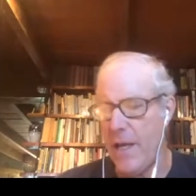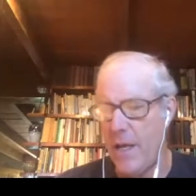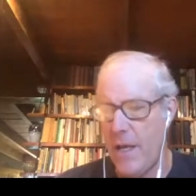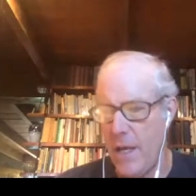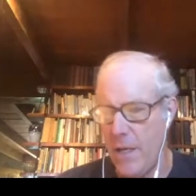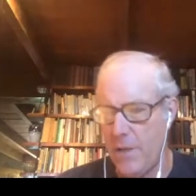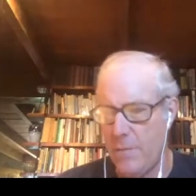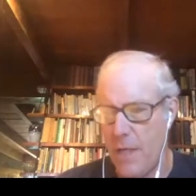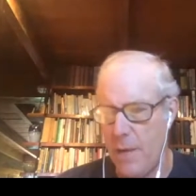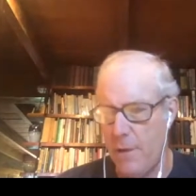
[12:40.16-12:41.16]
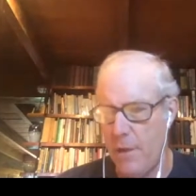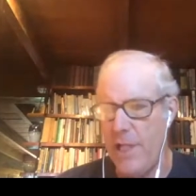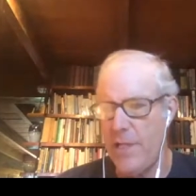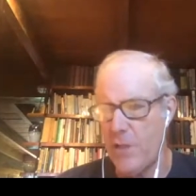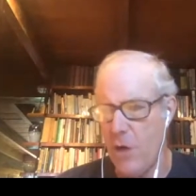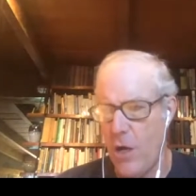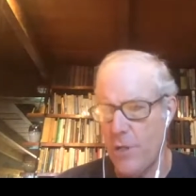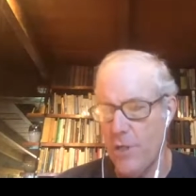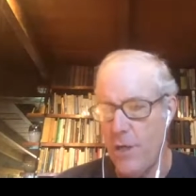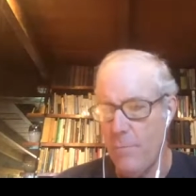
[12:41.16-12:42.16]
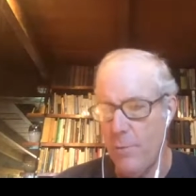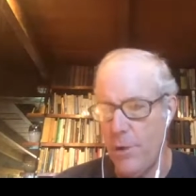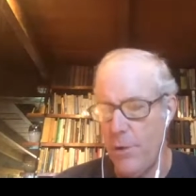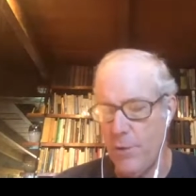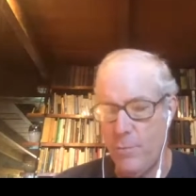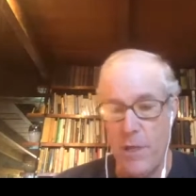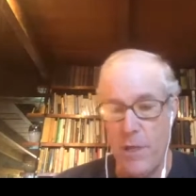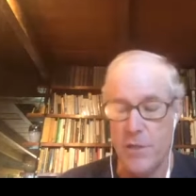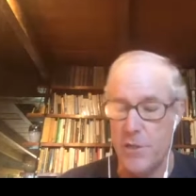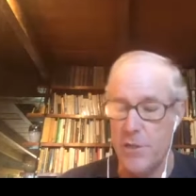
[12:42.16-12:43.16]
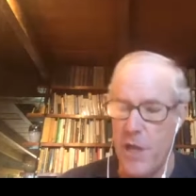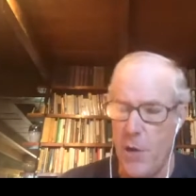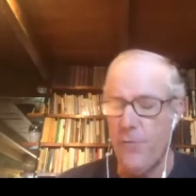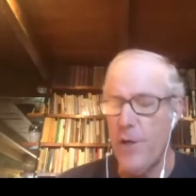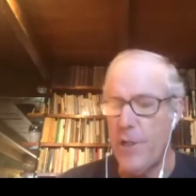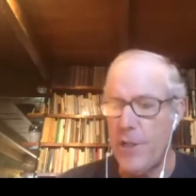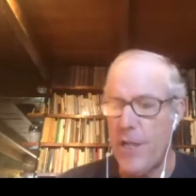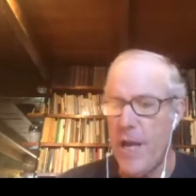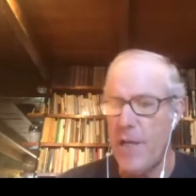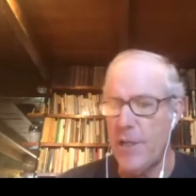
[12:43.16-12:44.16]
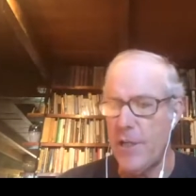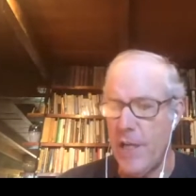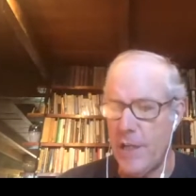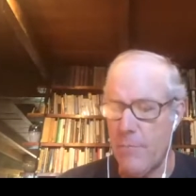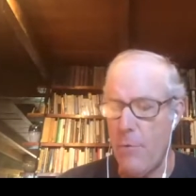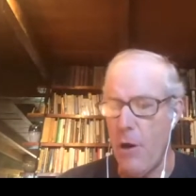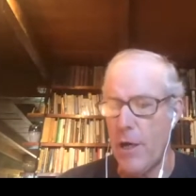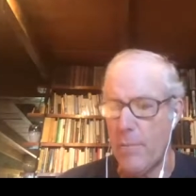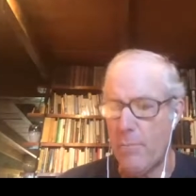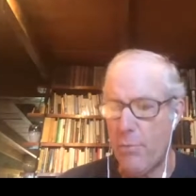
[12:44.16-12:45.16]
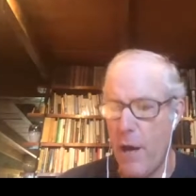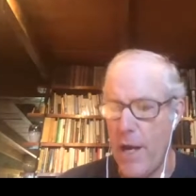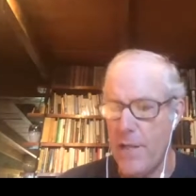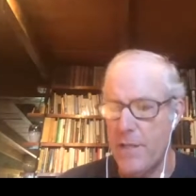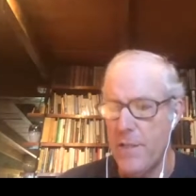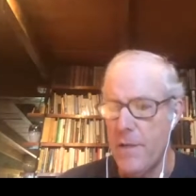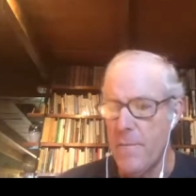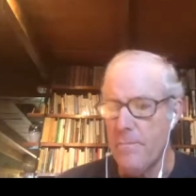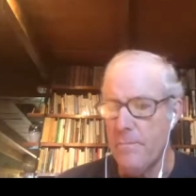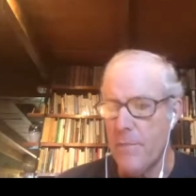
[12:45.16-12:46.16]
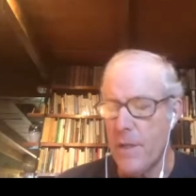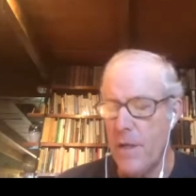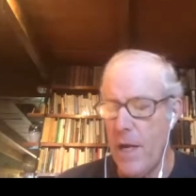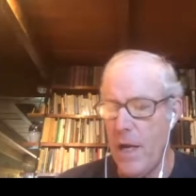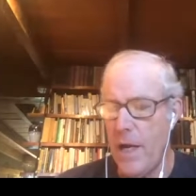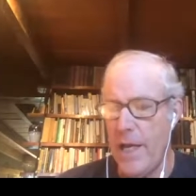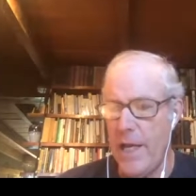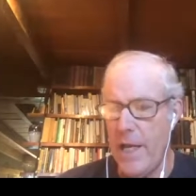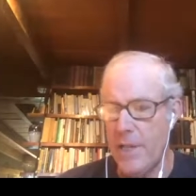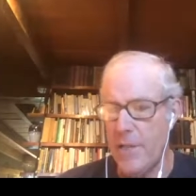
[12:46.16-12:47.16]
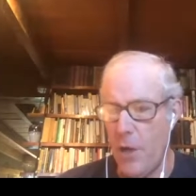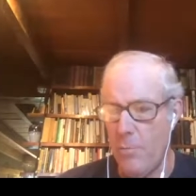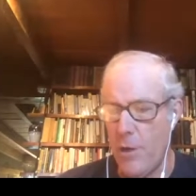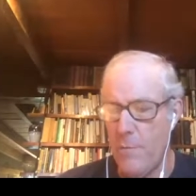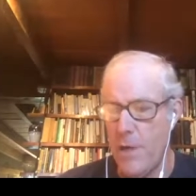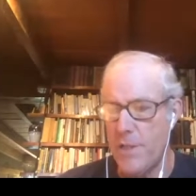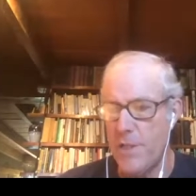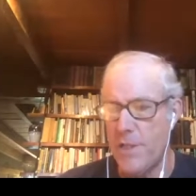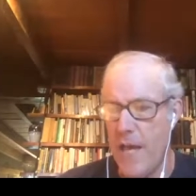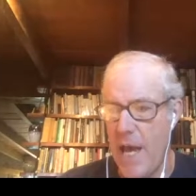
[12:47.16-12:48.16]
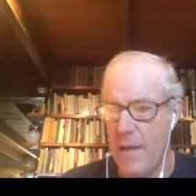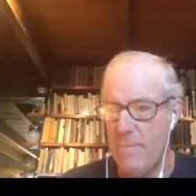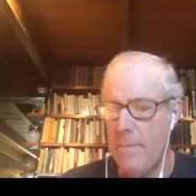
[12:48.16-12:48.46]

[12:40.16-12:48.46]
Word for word: uh, to become the least cost producer because there's no differentiation in the market price. Uh, it, it's all pretty much the same,